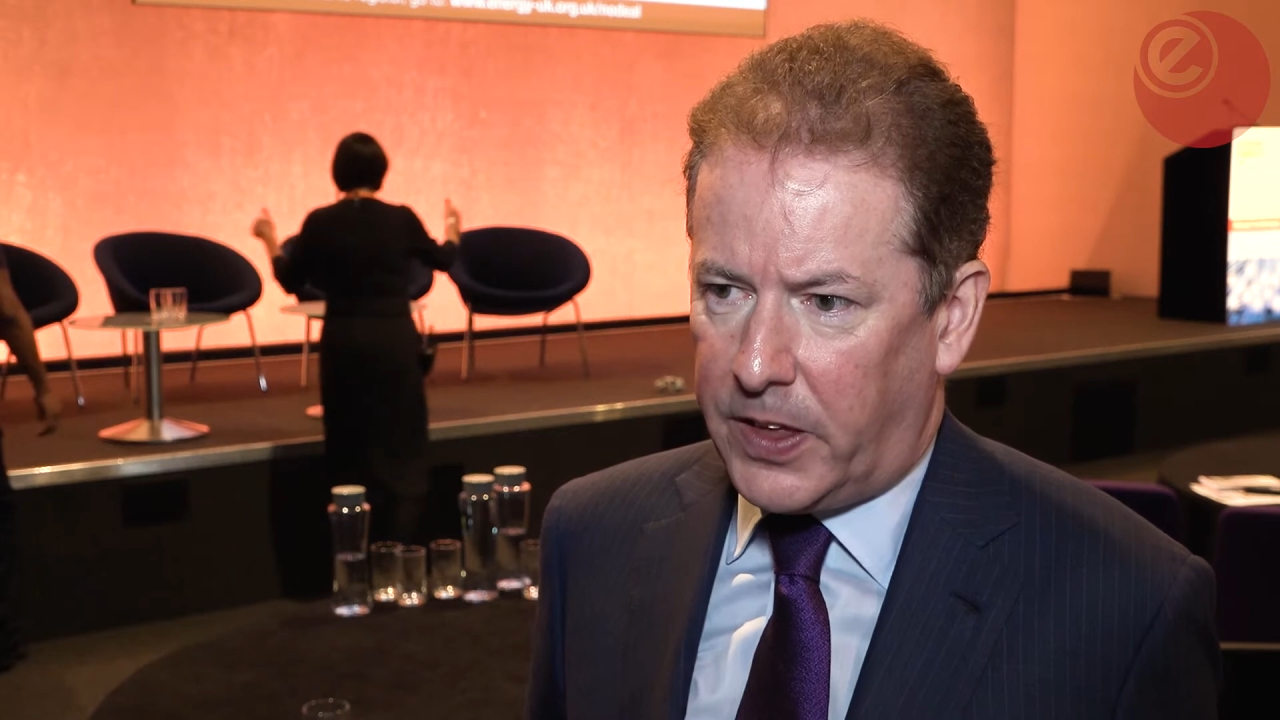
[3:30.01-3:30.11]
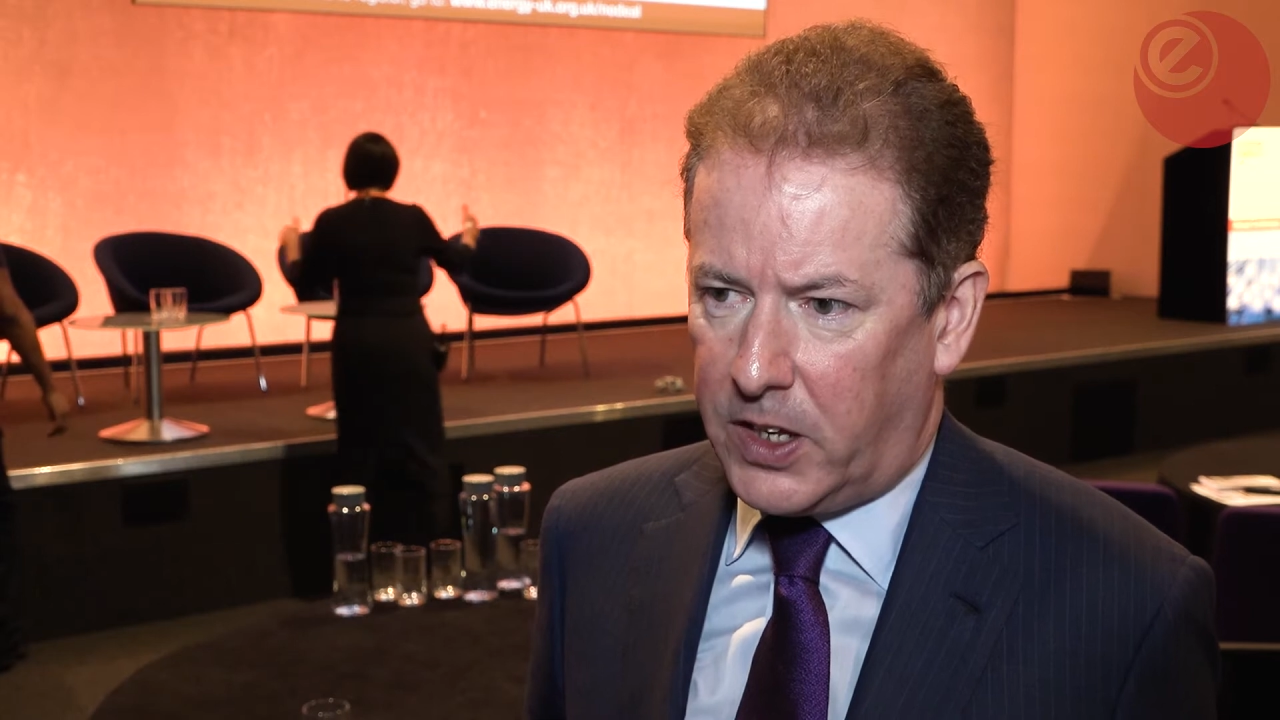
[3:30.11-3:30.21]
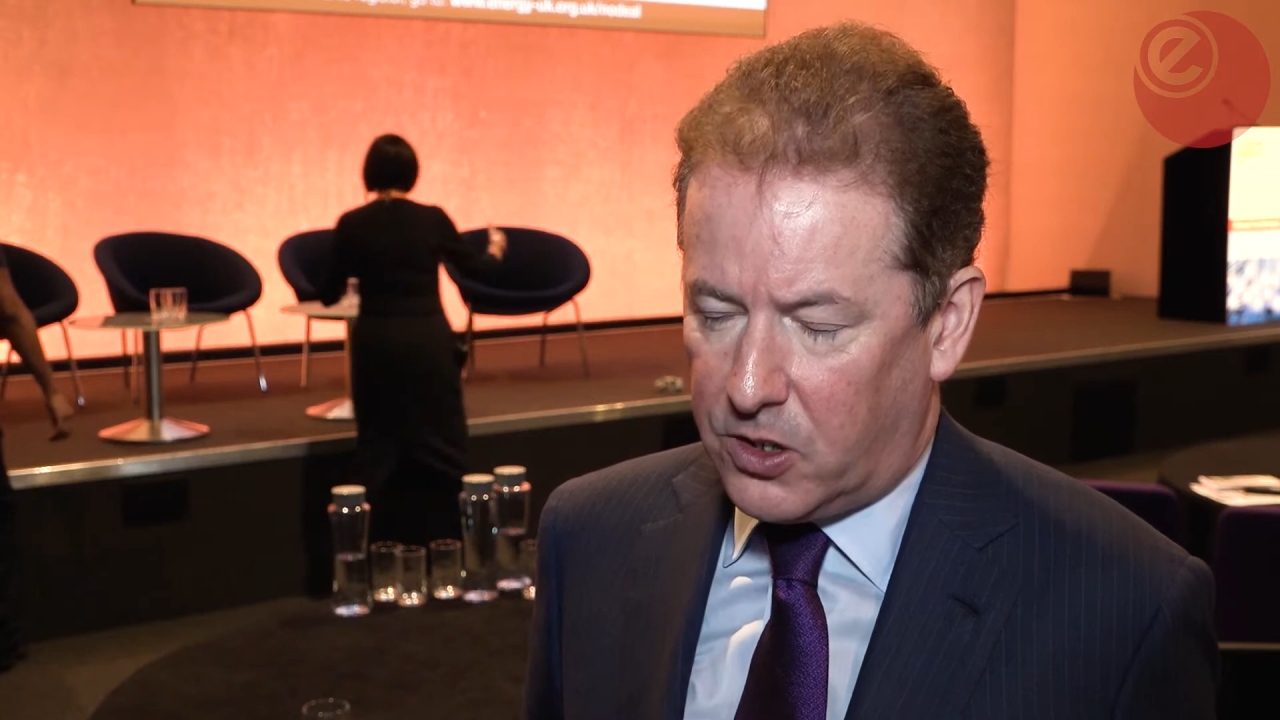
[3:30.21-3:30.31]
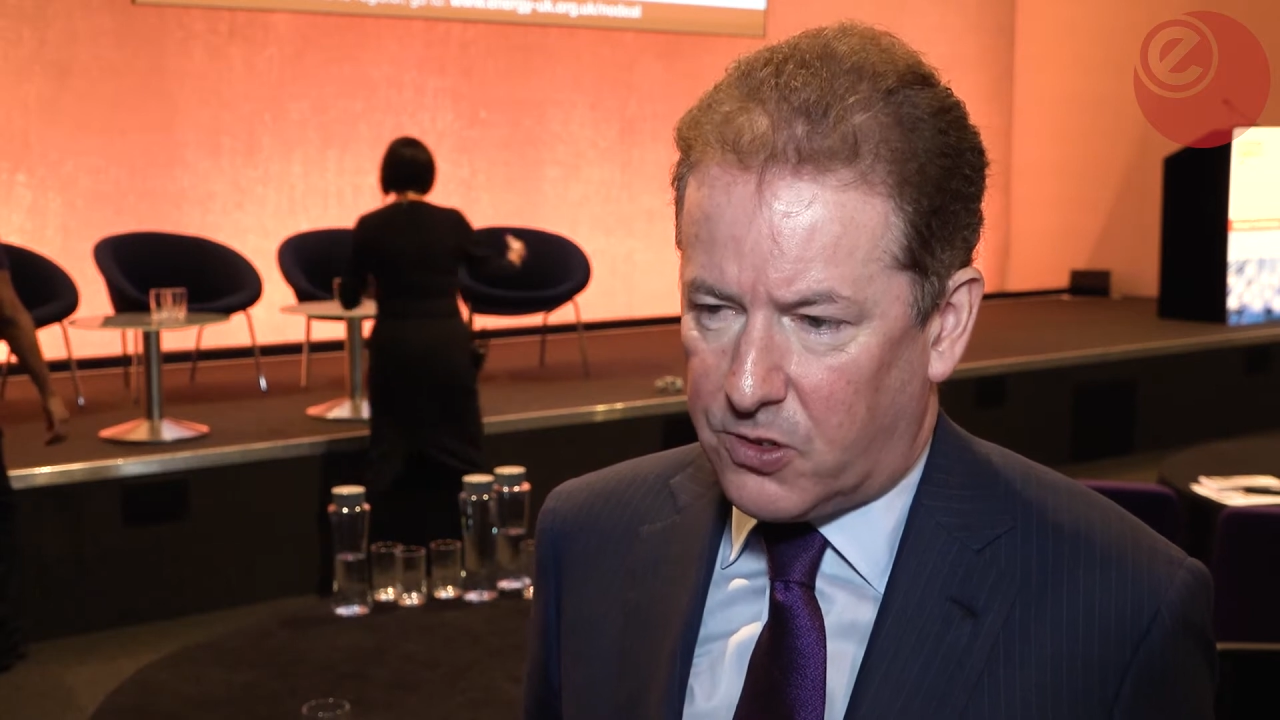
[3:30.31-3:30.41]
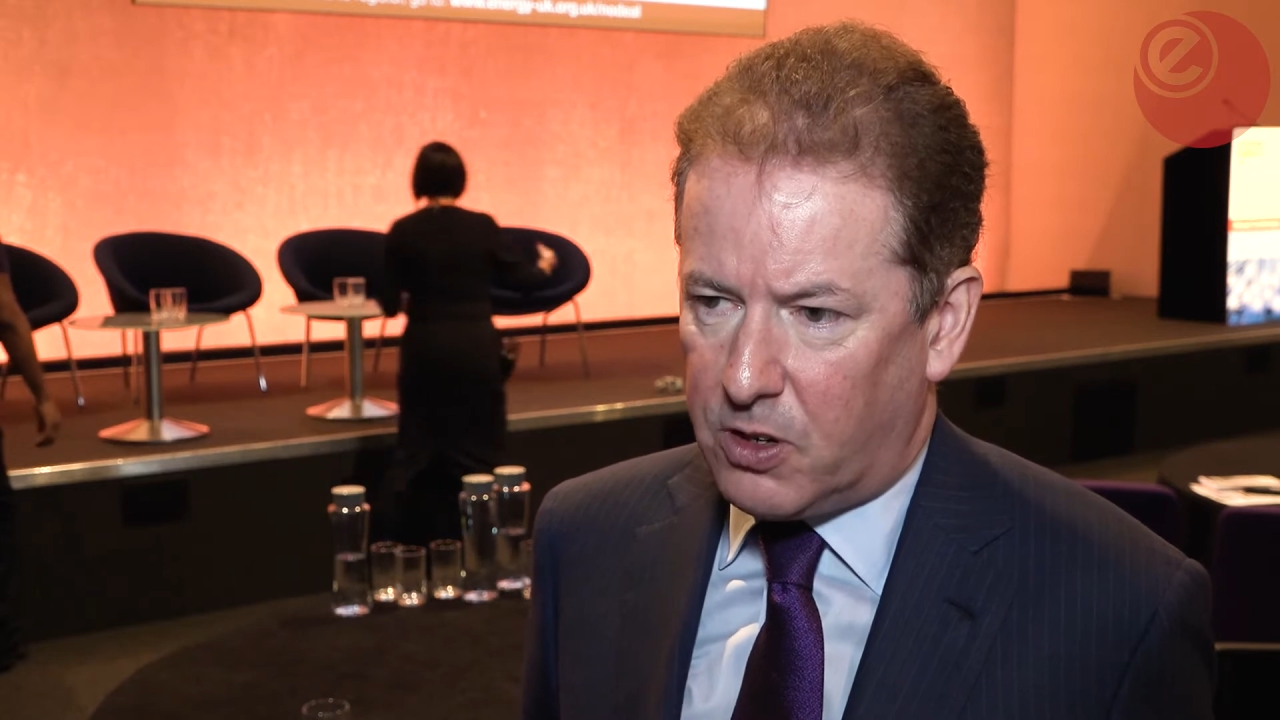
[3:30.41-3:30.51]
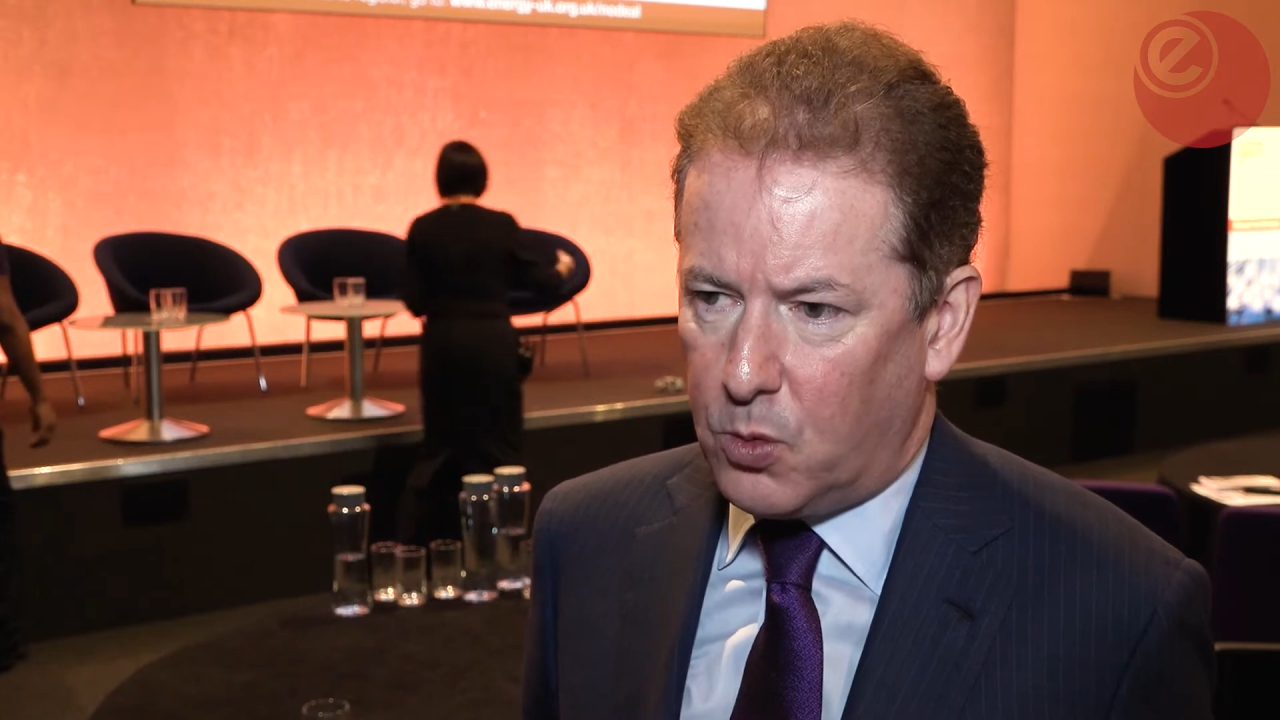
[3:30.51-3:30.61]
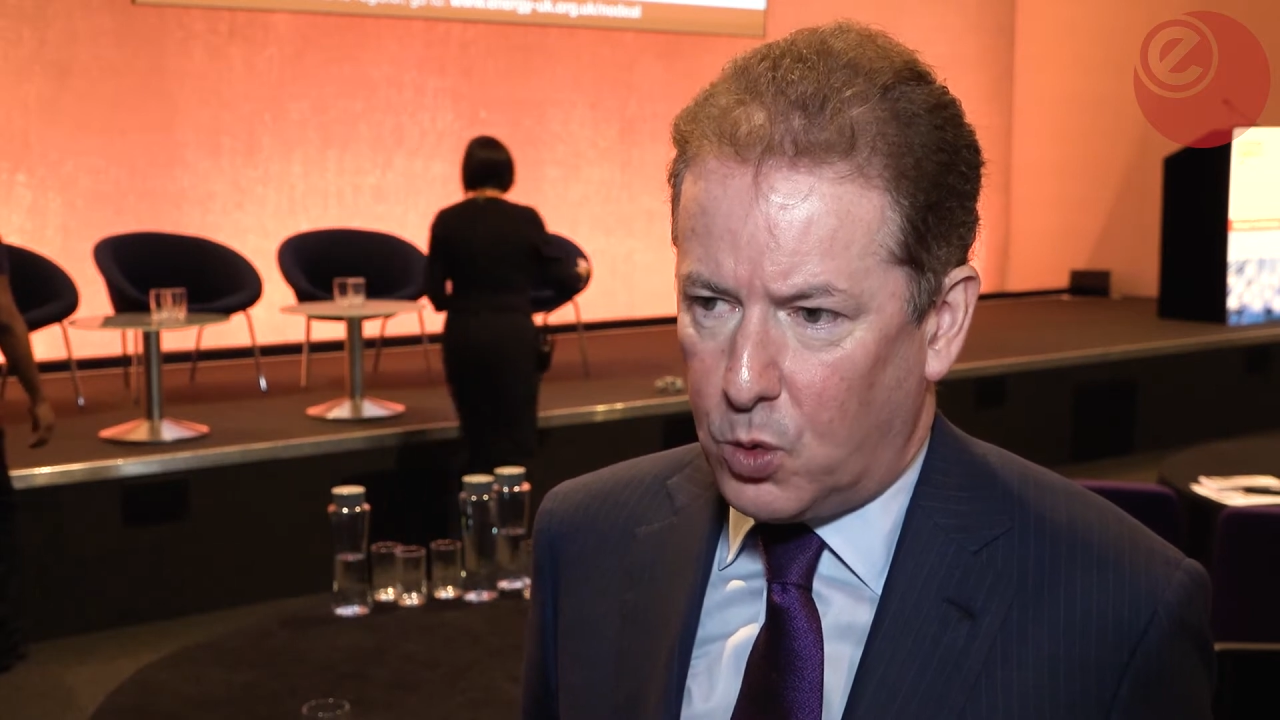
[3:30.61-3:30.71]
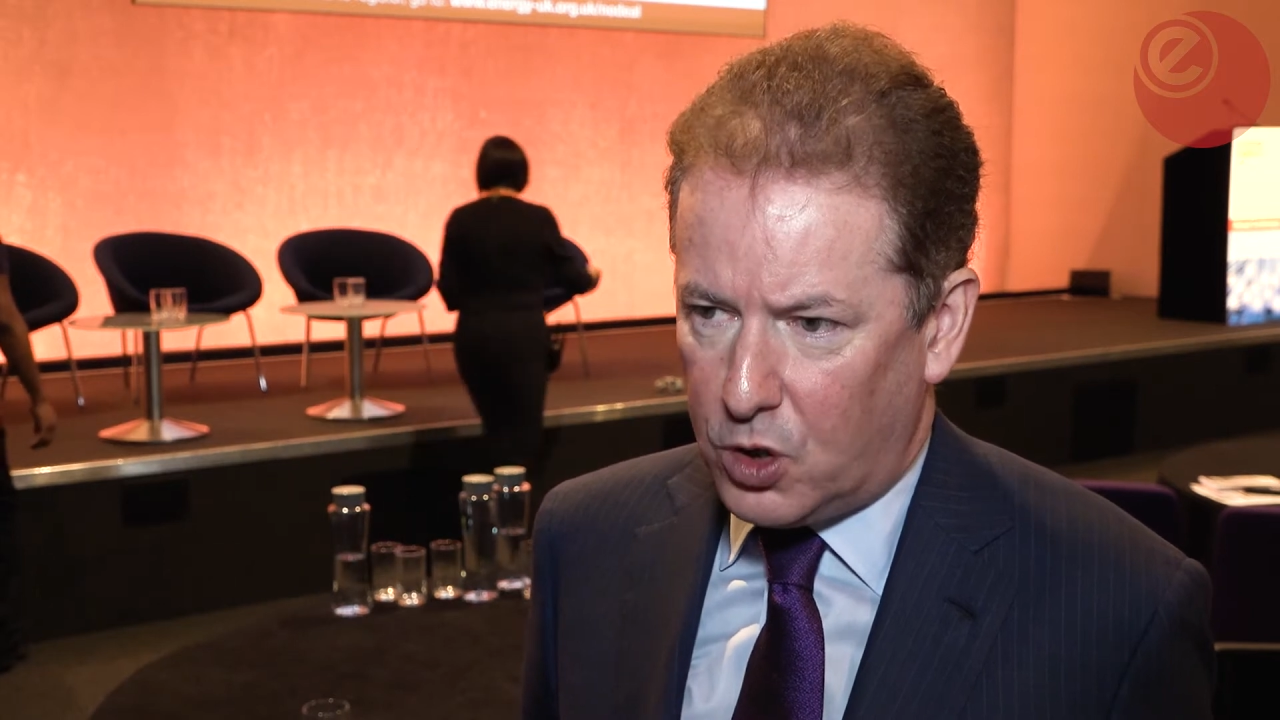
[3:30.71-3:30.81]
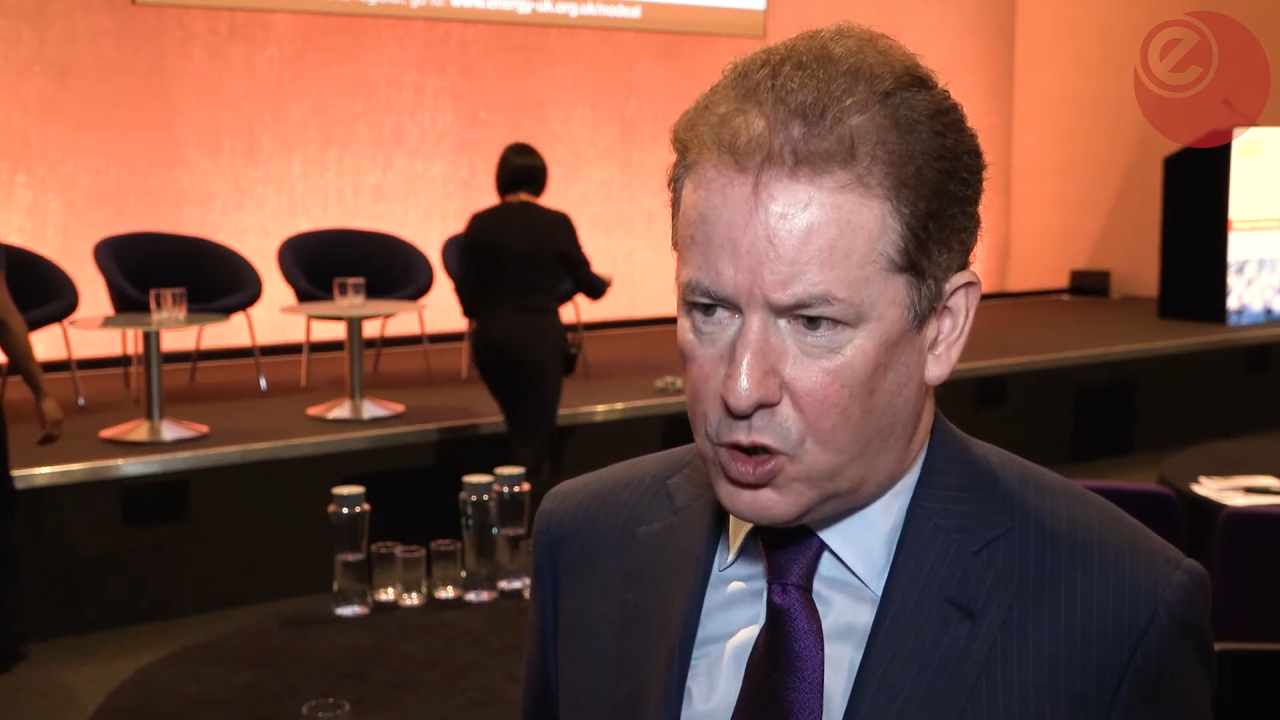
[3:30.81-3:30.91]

industry would